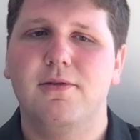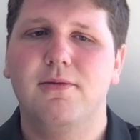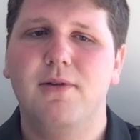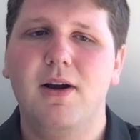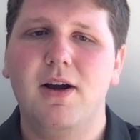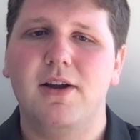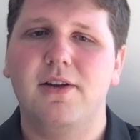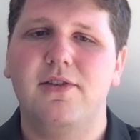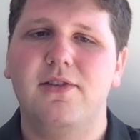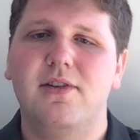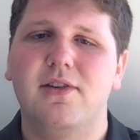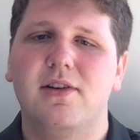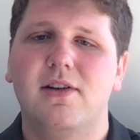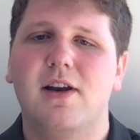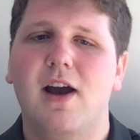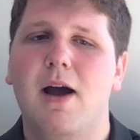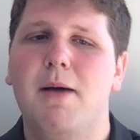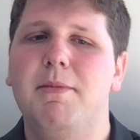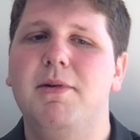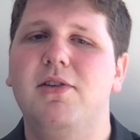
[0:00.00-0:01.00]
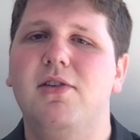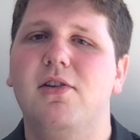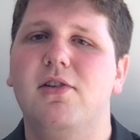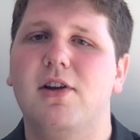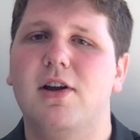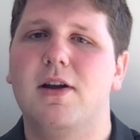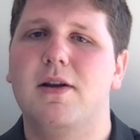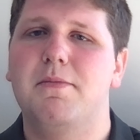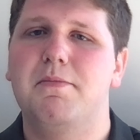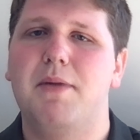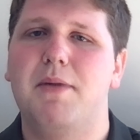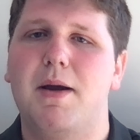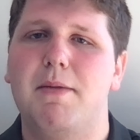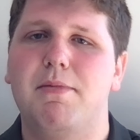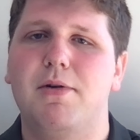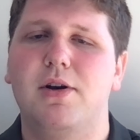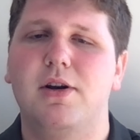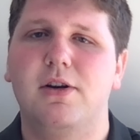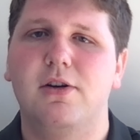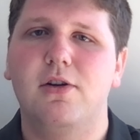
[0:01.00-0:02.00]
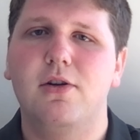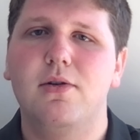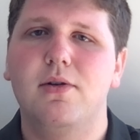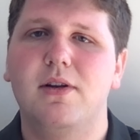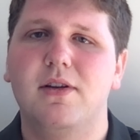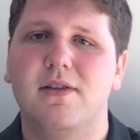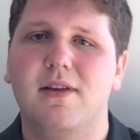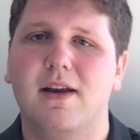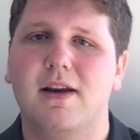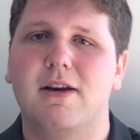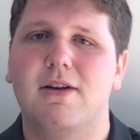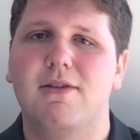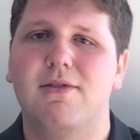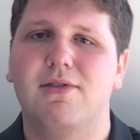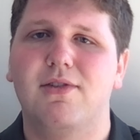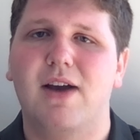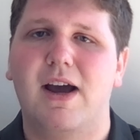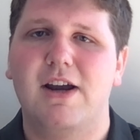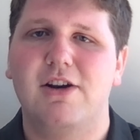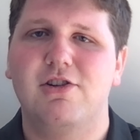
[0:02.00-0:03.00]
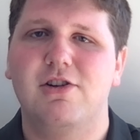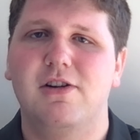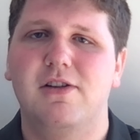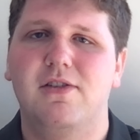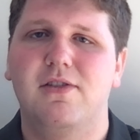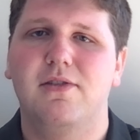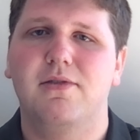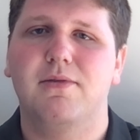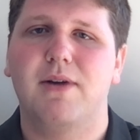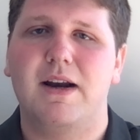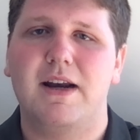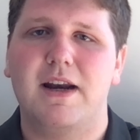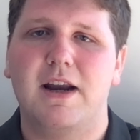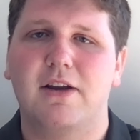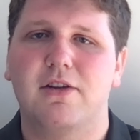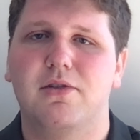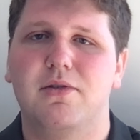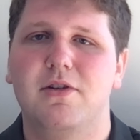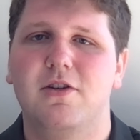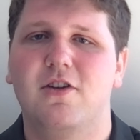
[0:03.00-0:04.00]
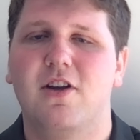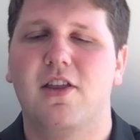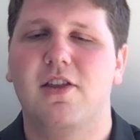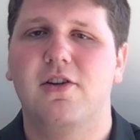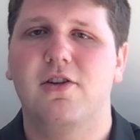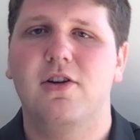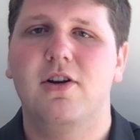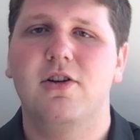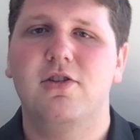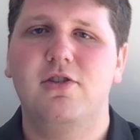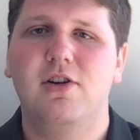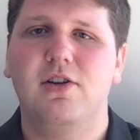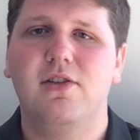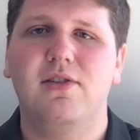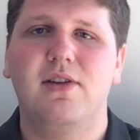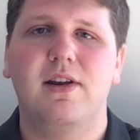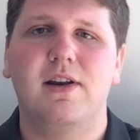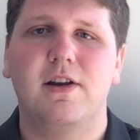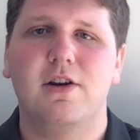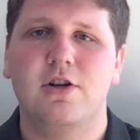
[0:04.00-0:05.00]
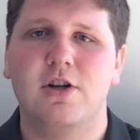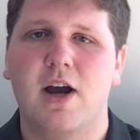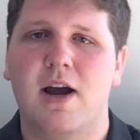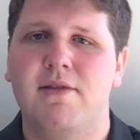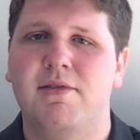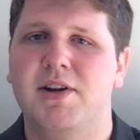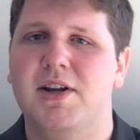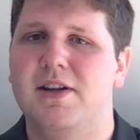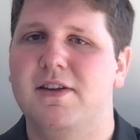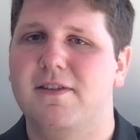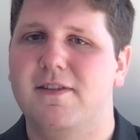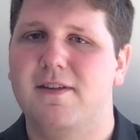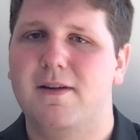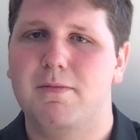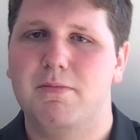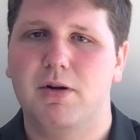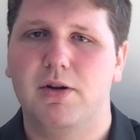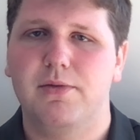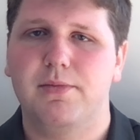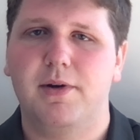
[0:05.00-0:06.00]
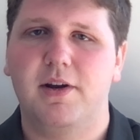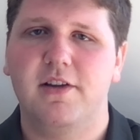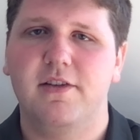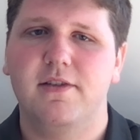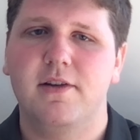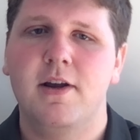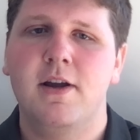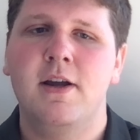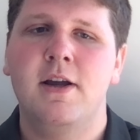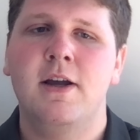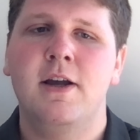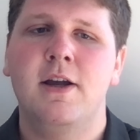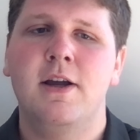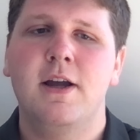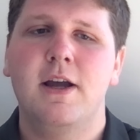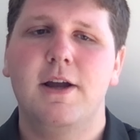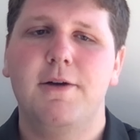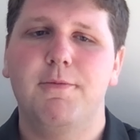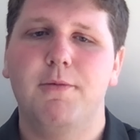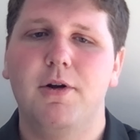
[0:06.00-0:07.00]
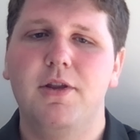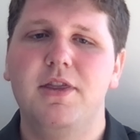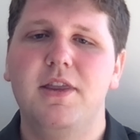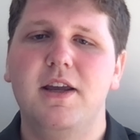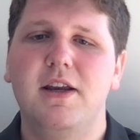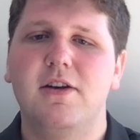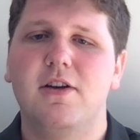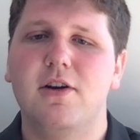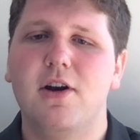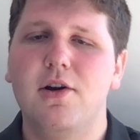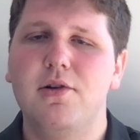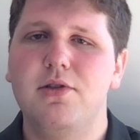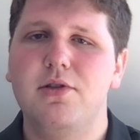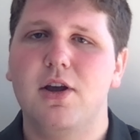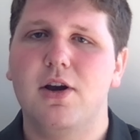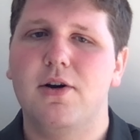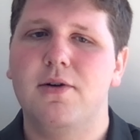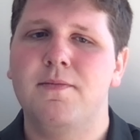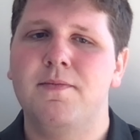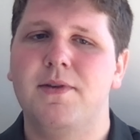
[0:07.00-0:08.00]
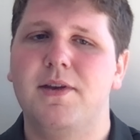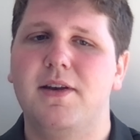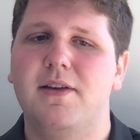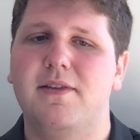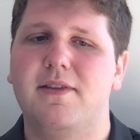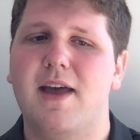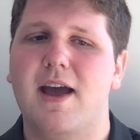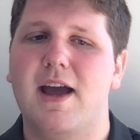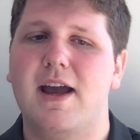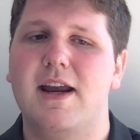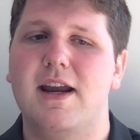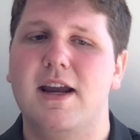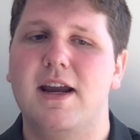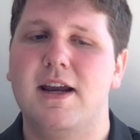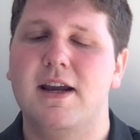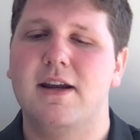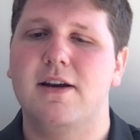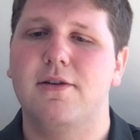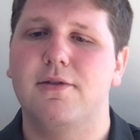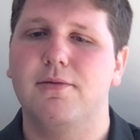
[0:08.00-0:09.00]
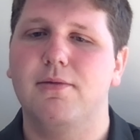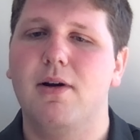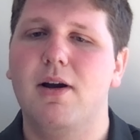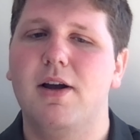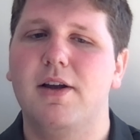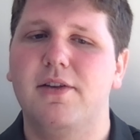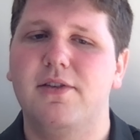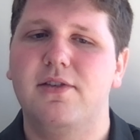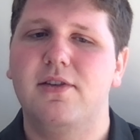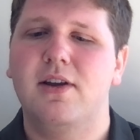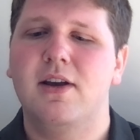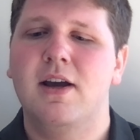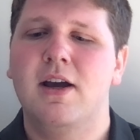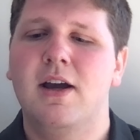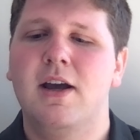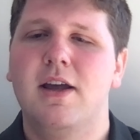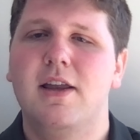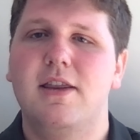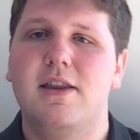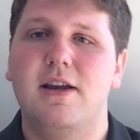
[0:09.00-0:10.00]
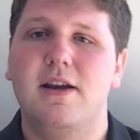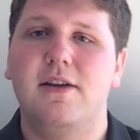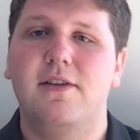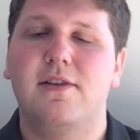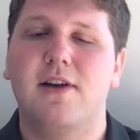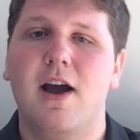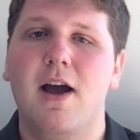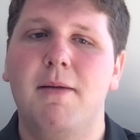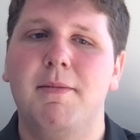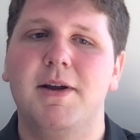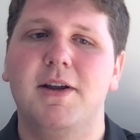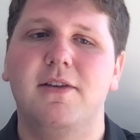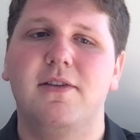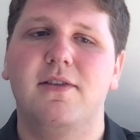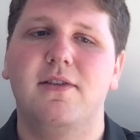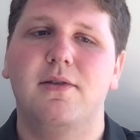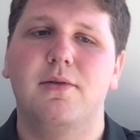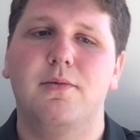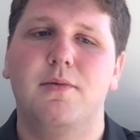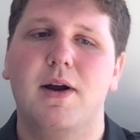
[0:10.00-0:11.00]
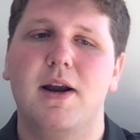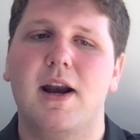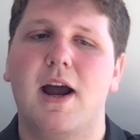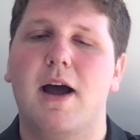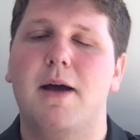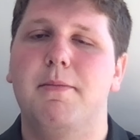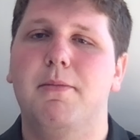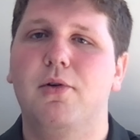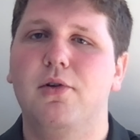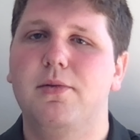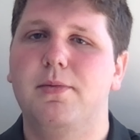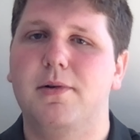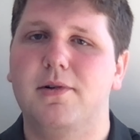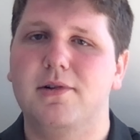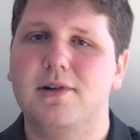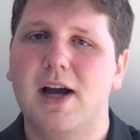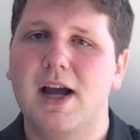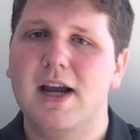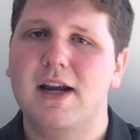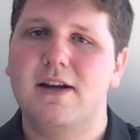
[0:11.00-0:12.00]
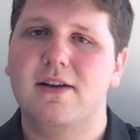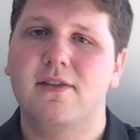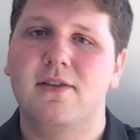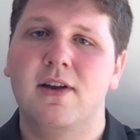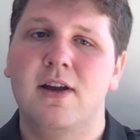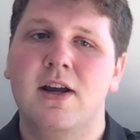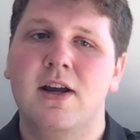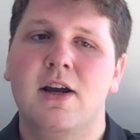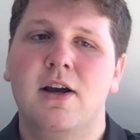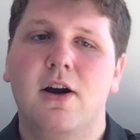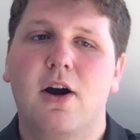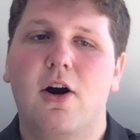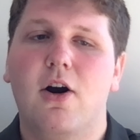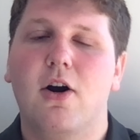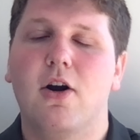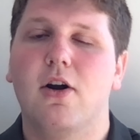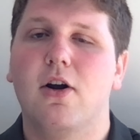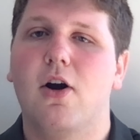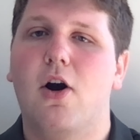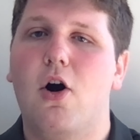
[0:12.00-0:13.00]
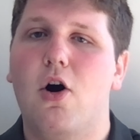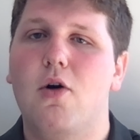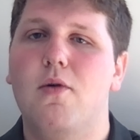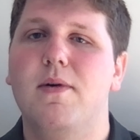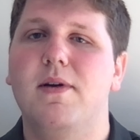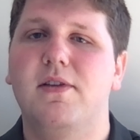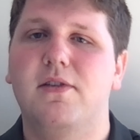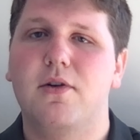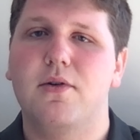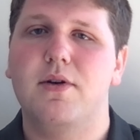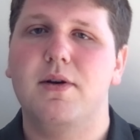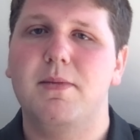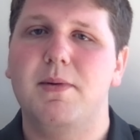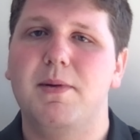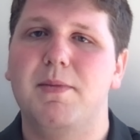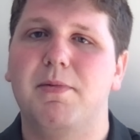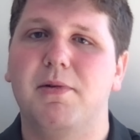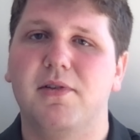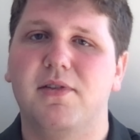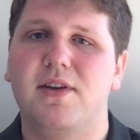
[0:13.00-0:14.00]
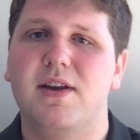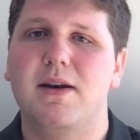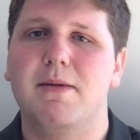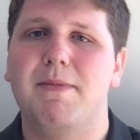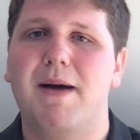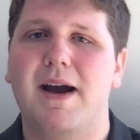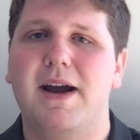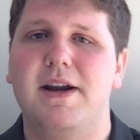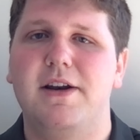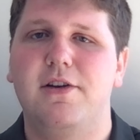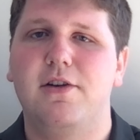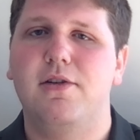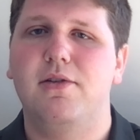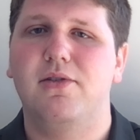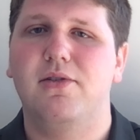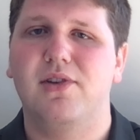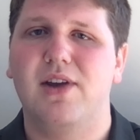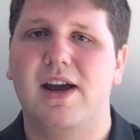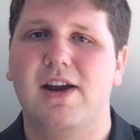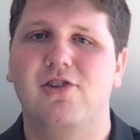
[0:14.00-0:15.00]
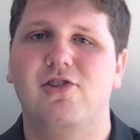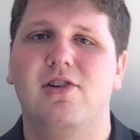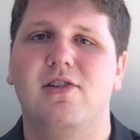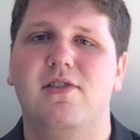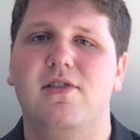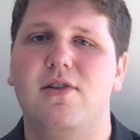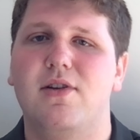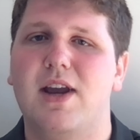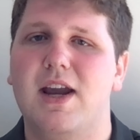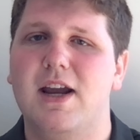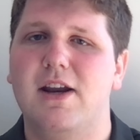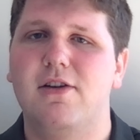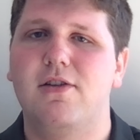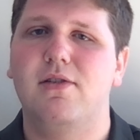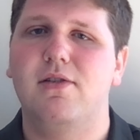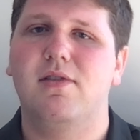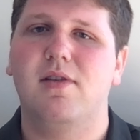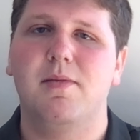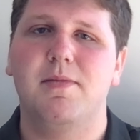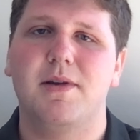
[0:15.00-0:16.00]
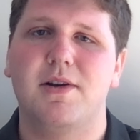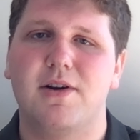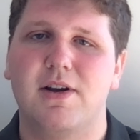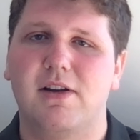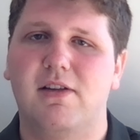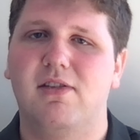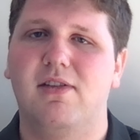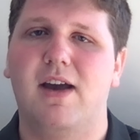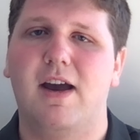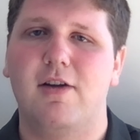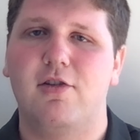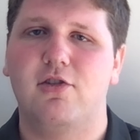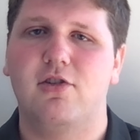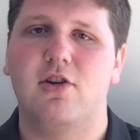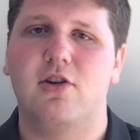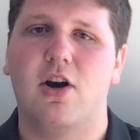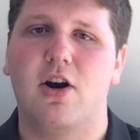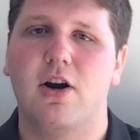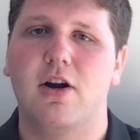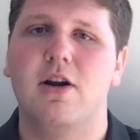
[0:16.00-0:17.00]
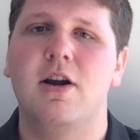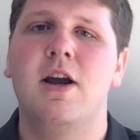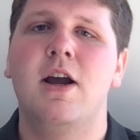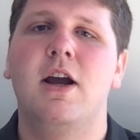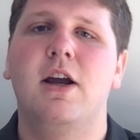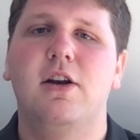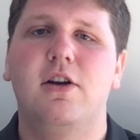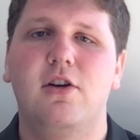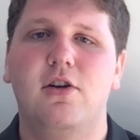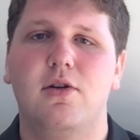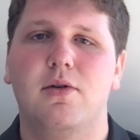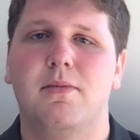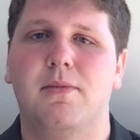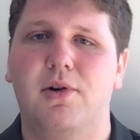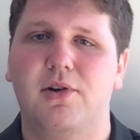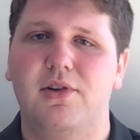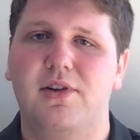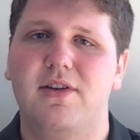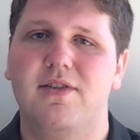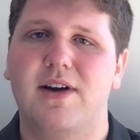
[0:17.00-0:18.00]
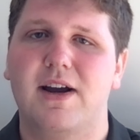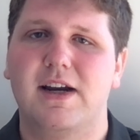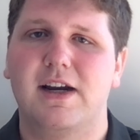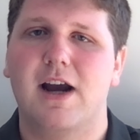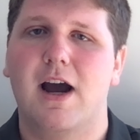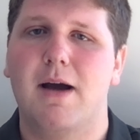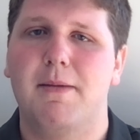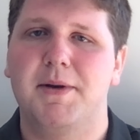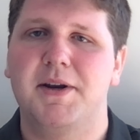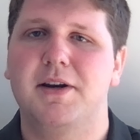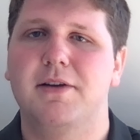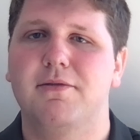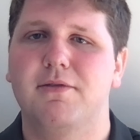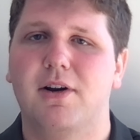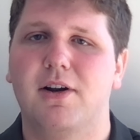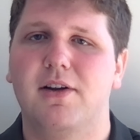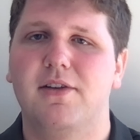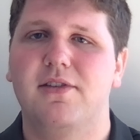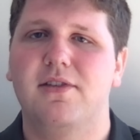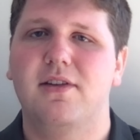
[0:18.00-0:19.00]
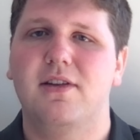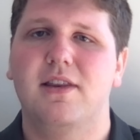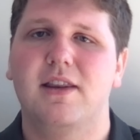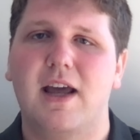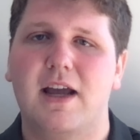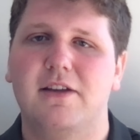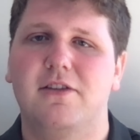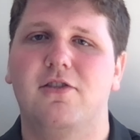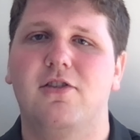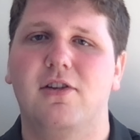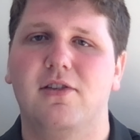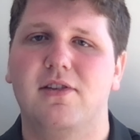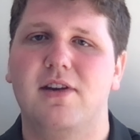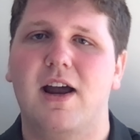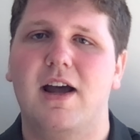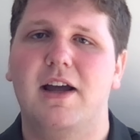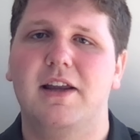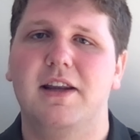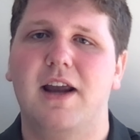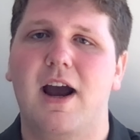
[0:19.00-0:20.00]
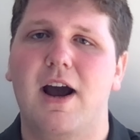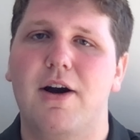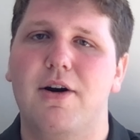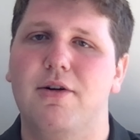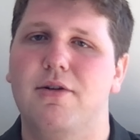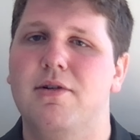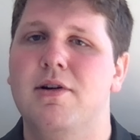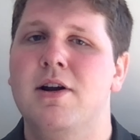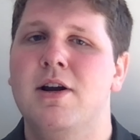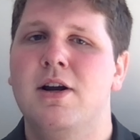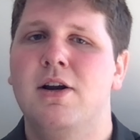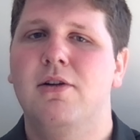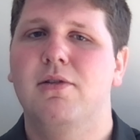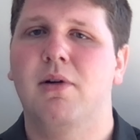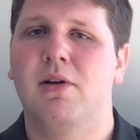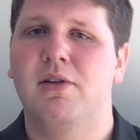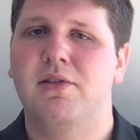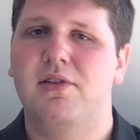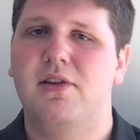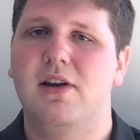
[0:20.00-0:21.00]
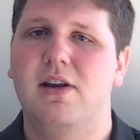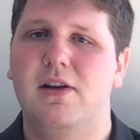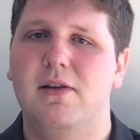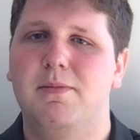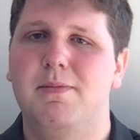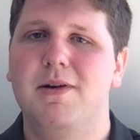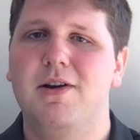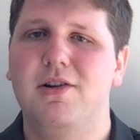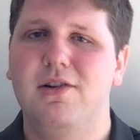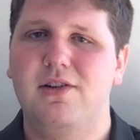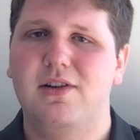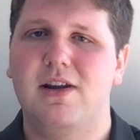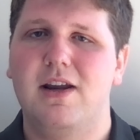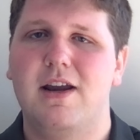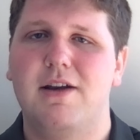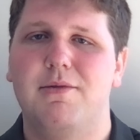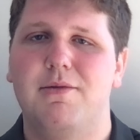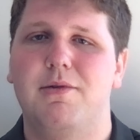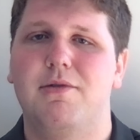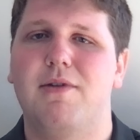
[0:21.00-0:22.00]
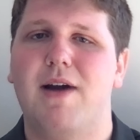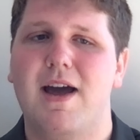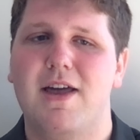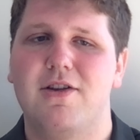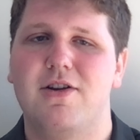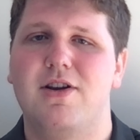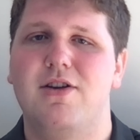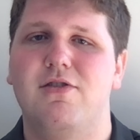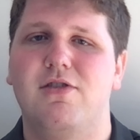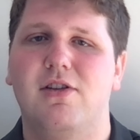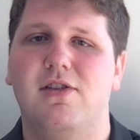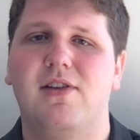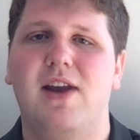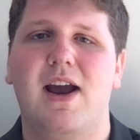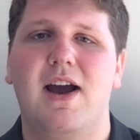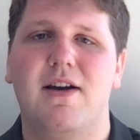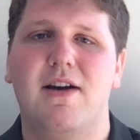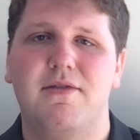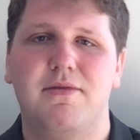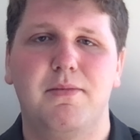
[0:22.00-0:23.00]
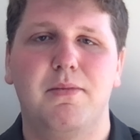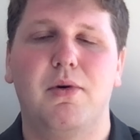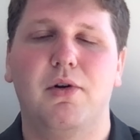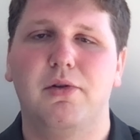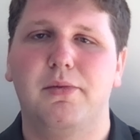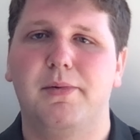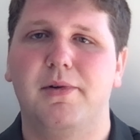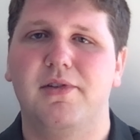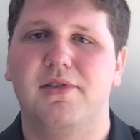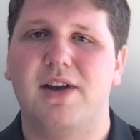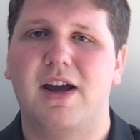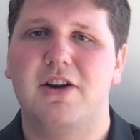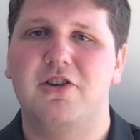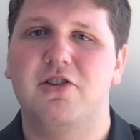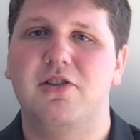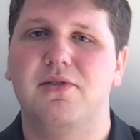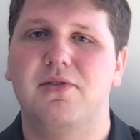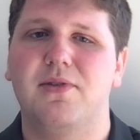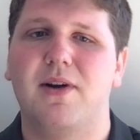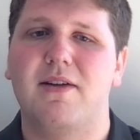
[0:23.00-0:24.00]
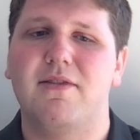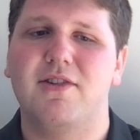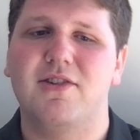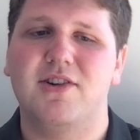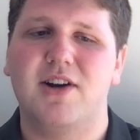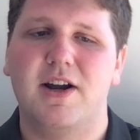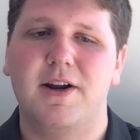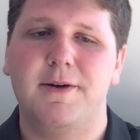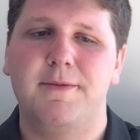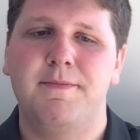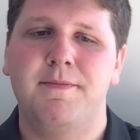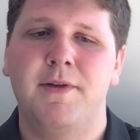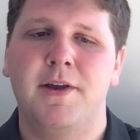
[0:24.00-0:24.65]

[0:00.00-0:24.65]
Rust, comments are done by putting two consecutive slashes right next to each other, just like in Java and C++. One thing to note though is that in Rust, these comments, when on multiple lines, are always going to be preceded by two slashes. You can't do something like /* to do a multi-line comment in Rust. That's just not how Rust is built. It would rather you just have multiple slashes for every line.